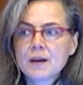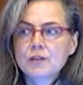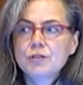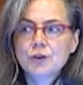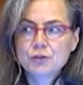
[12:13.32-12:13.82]

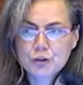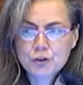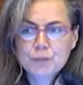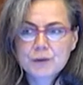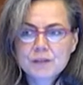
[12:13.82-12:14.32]
the
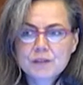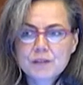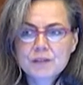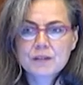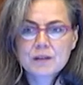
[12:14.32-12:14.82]
undocumented,
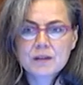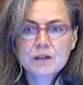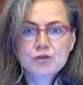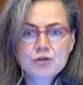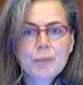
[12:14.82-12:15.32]
eh,
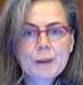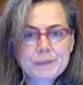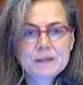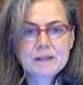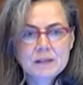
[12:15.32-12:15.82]
le
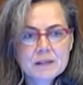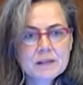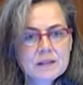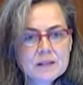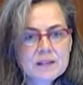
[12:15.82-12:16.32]
sans-papier,
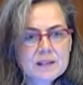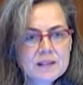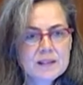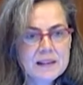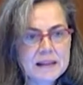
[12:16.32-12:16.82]

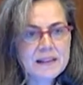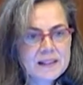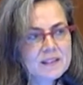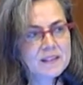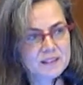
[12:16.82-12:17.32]
the
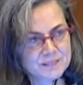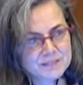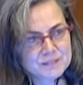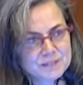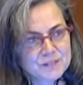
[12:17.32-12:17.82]
illegal,
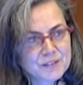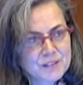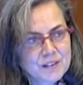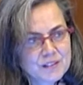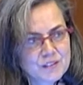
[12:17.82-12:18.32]

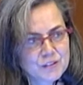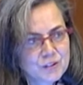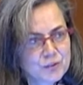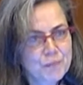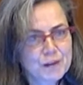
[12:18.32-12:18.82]
as
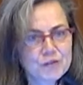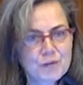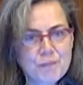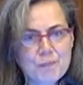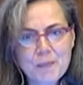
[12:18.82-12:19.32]

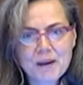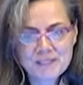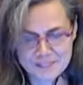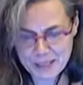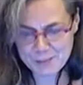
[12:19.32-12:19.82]
some
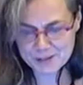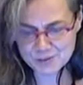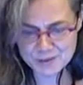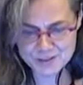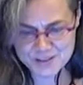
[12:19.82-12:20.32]
might name it,
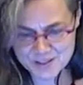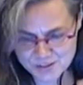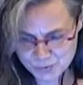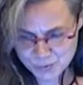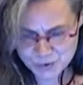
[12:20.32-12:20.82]
which
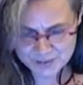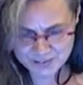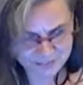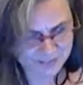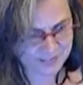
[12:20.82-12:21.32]
is a word
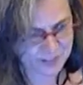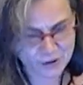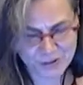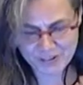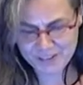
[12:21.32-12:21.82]
that is
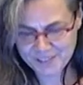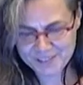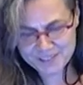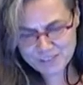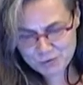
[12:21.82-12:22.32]
horroring
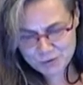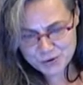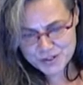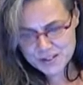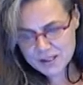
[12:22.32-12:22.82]
us, of
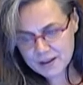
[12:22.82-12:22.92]
course,